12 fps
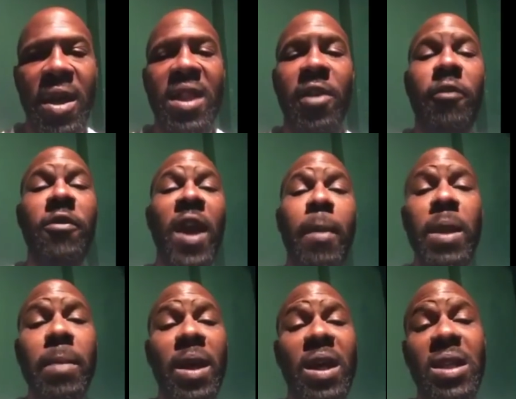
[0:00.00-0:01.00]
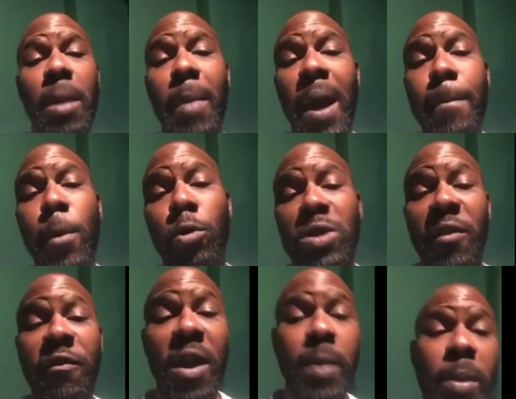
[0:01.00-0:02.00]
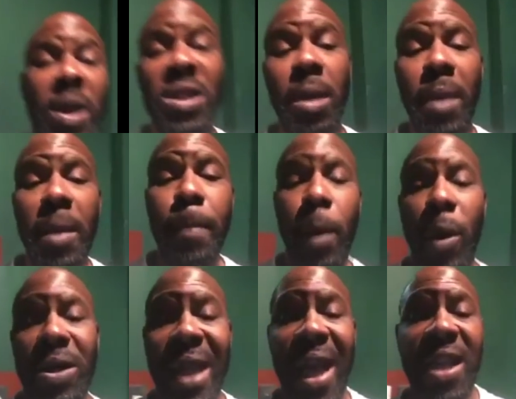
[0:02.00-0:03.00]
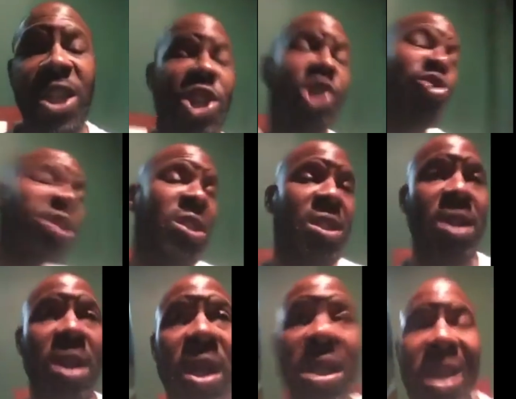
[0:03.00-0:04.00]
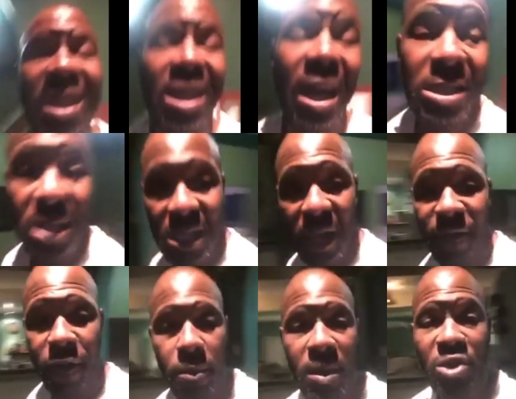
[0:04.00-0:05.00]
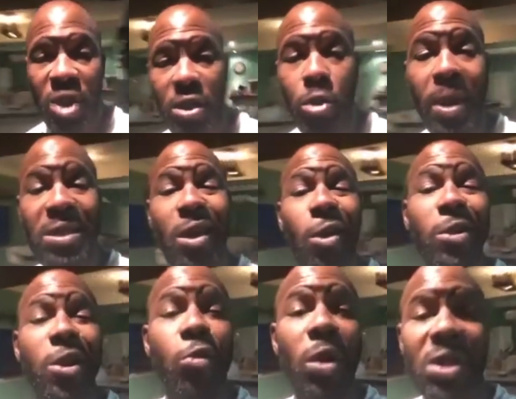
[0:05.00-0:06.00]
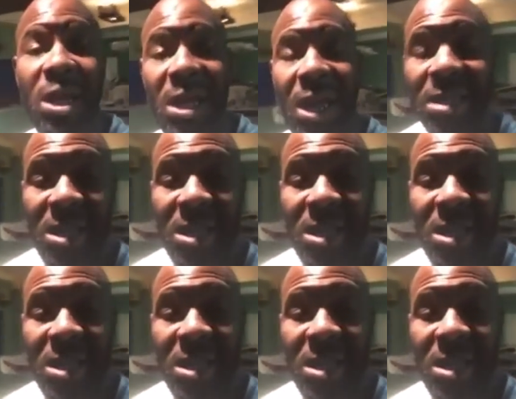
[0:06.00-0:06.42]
They fear me because of my mouth. They fear me because of my powers. I are the streets. They can't take that from me, Jen. No matter how they want, they can't